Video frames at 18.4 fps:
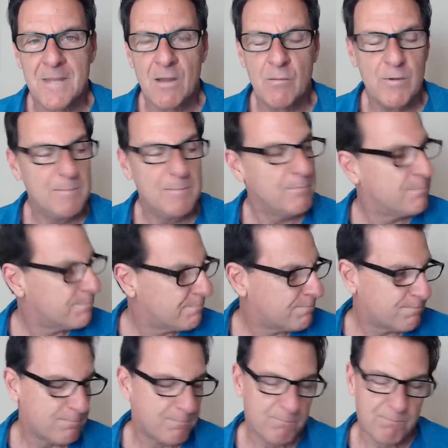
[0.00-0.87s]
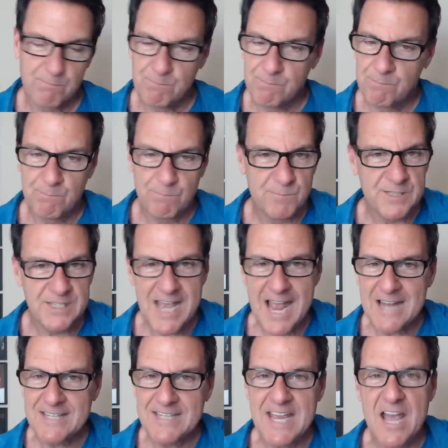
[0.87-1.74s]
And we
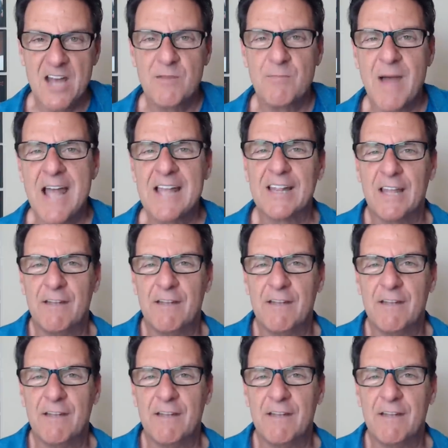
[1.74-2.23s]
sat down in my